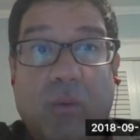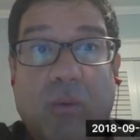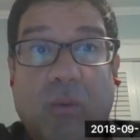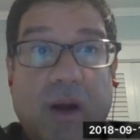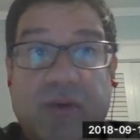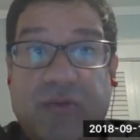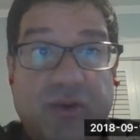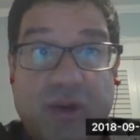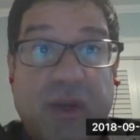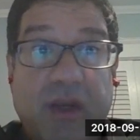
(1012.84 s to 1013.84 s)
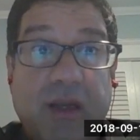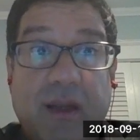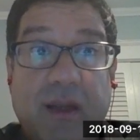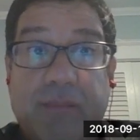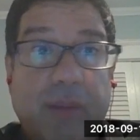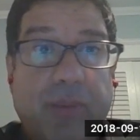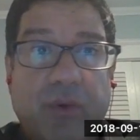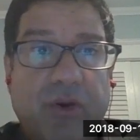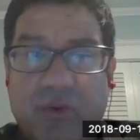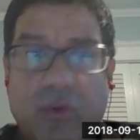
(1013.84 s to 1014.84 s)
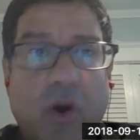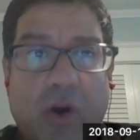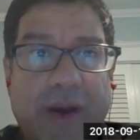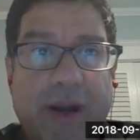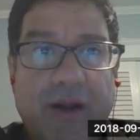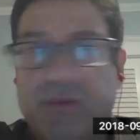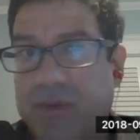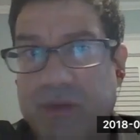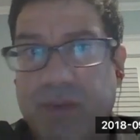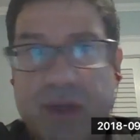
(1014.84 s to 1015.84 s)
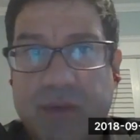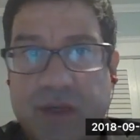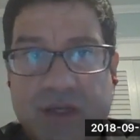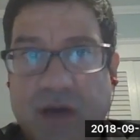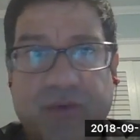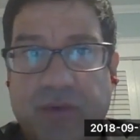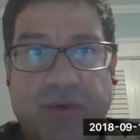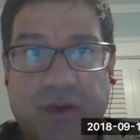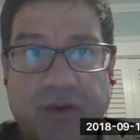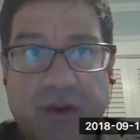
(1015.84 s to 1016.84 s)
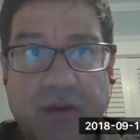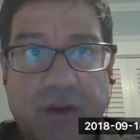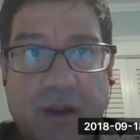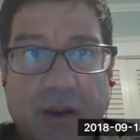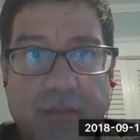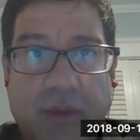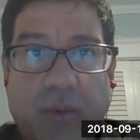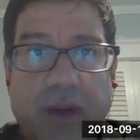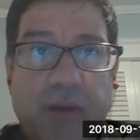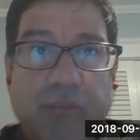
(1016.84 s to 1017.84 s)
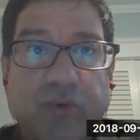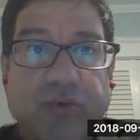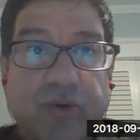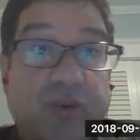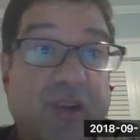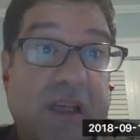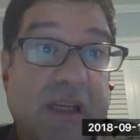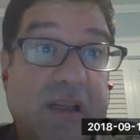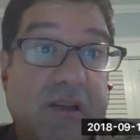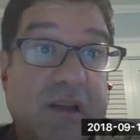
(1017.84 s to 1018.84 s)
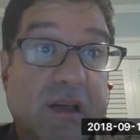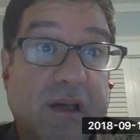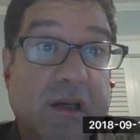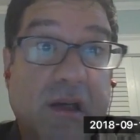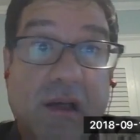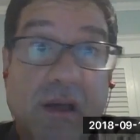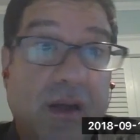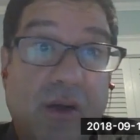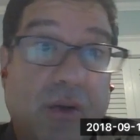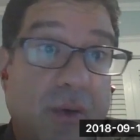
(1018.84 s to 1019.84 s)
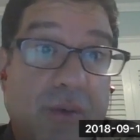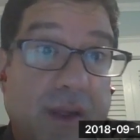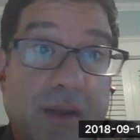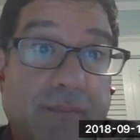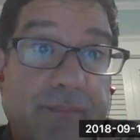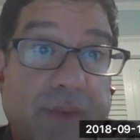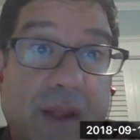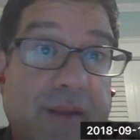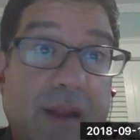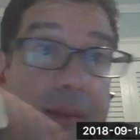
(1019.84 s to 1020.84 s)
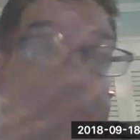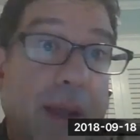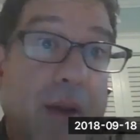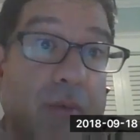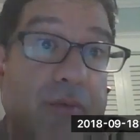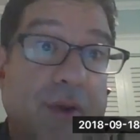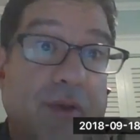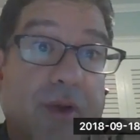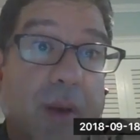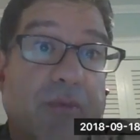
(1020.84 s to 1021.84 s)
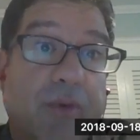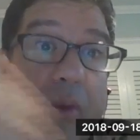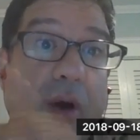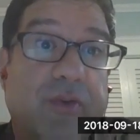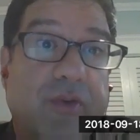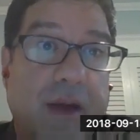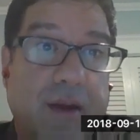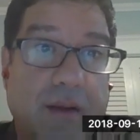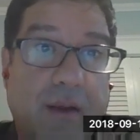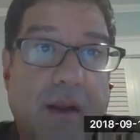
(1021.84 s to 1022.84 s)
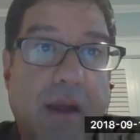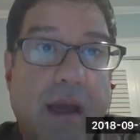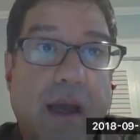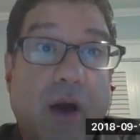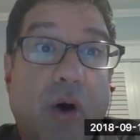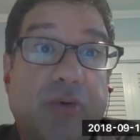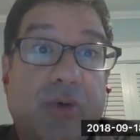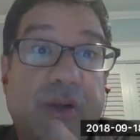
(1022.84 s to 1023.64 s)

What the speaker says: what, for example, in India, and people in the rural areas pretty much self-sufficient. But when they move to cities, they depend on things come from outside. And also they